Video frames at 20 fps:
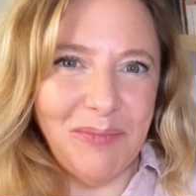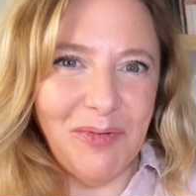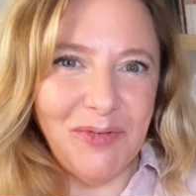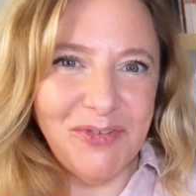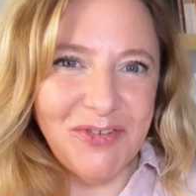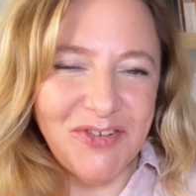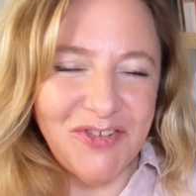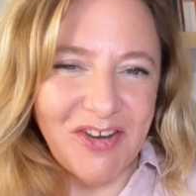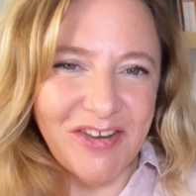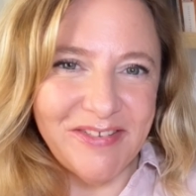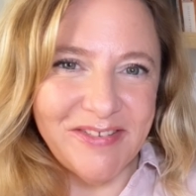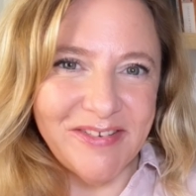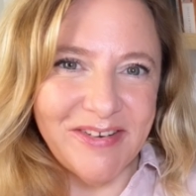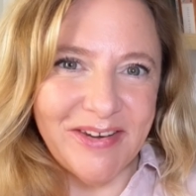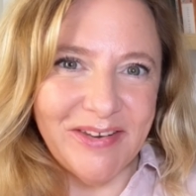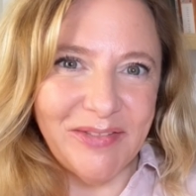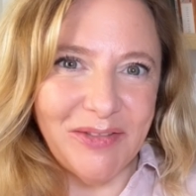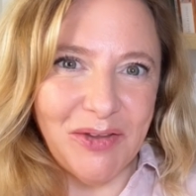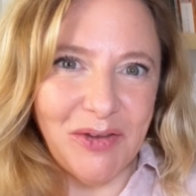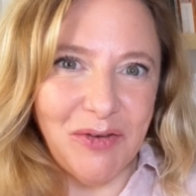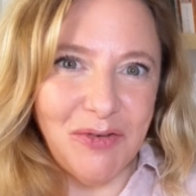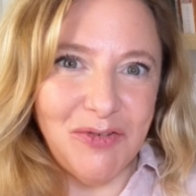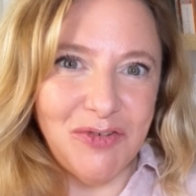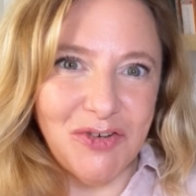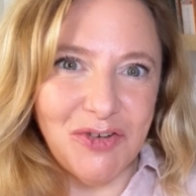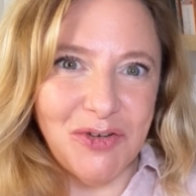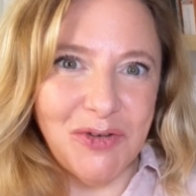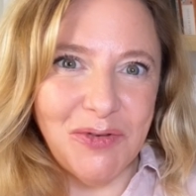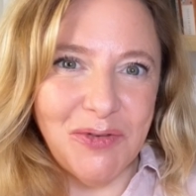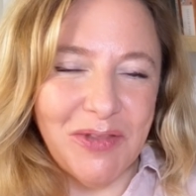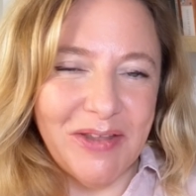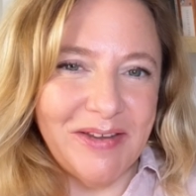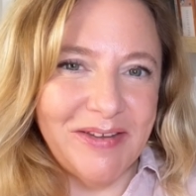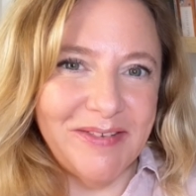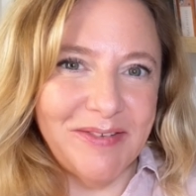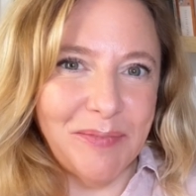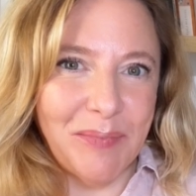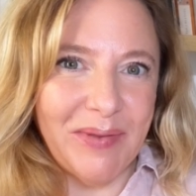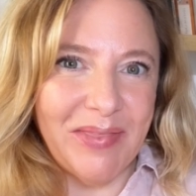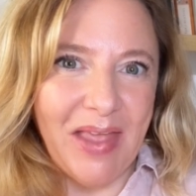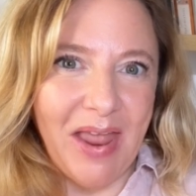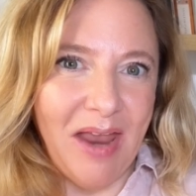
not suggesting that you do this with